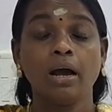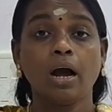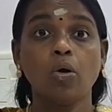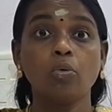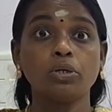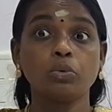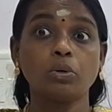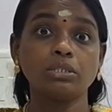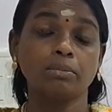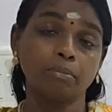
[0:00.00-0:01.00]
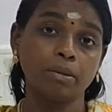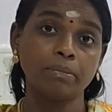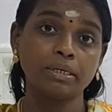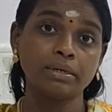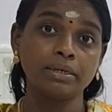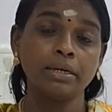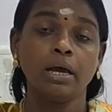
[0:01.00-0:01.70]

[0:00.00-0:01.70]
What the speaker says: how it was implemented,